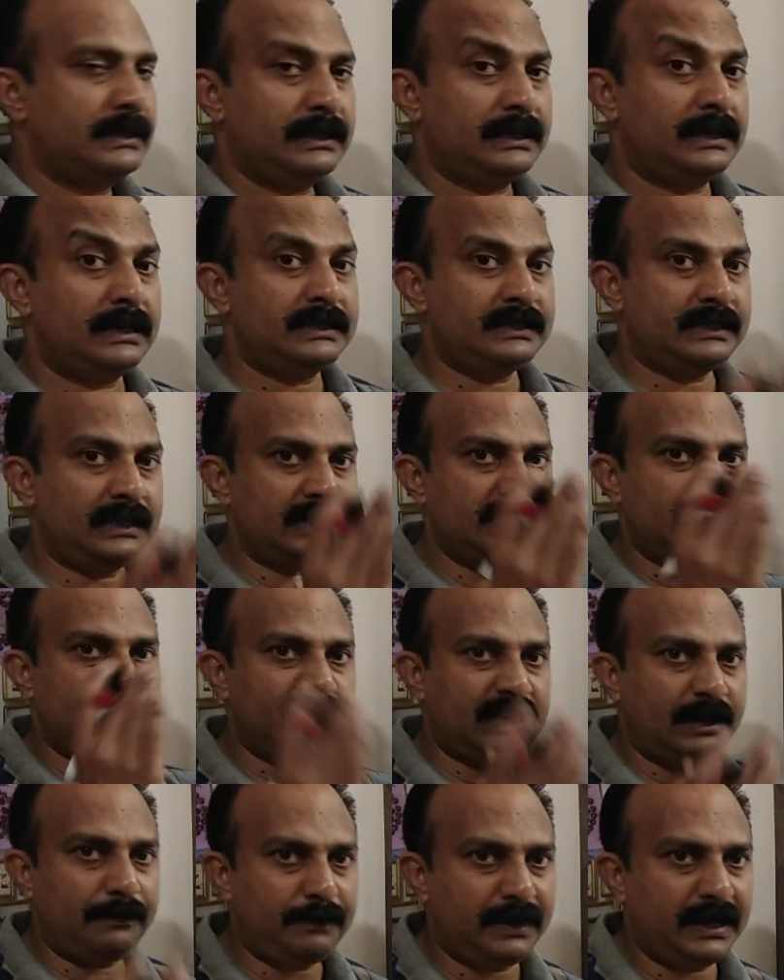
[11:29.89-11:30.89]
Listen
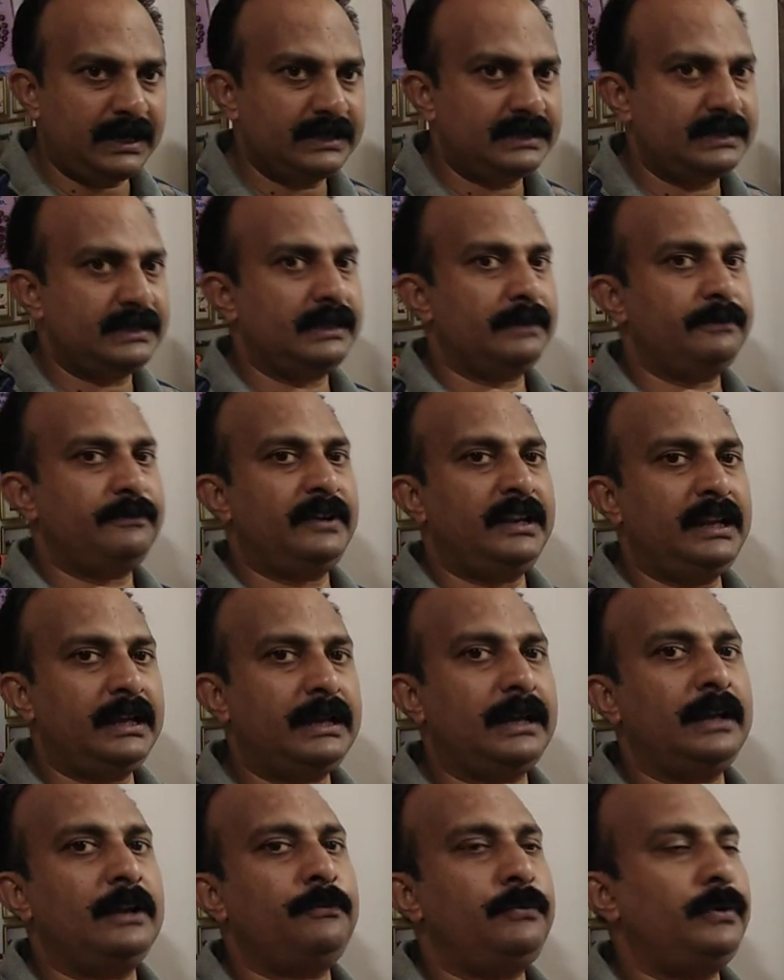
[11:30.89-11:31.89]
step by step
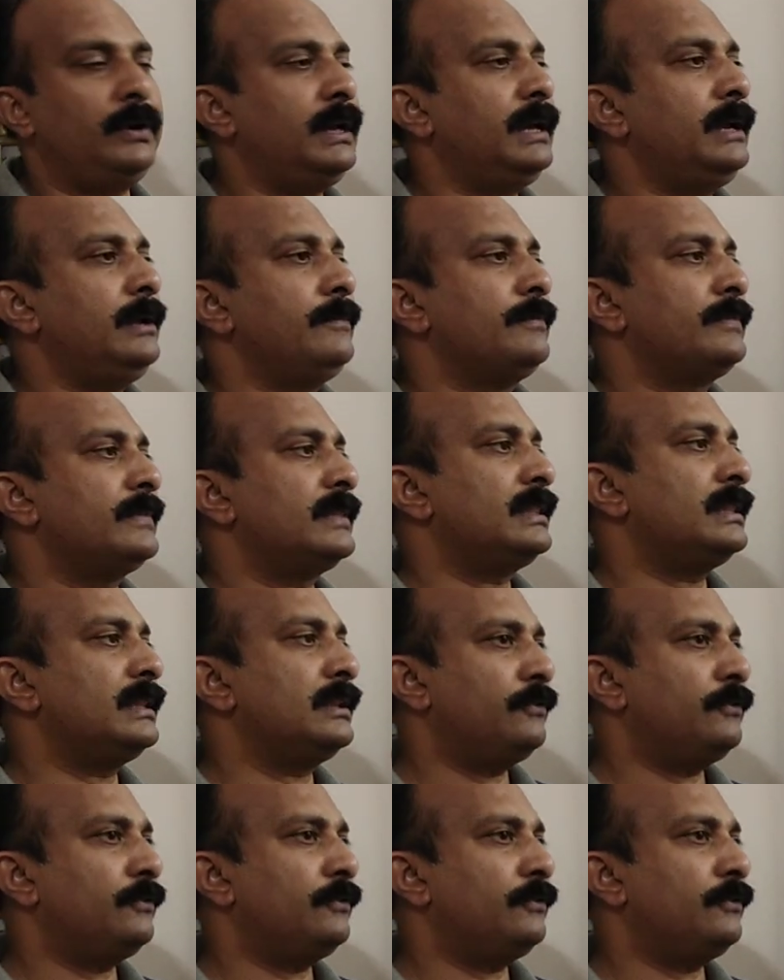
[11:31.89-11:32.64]
very carefully.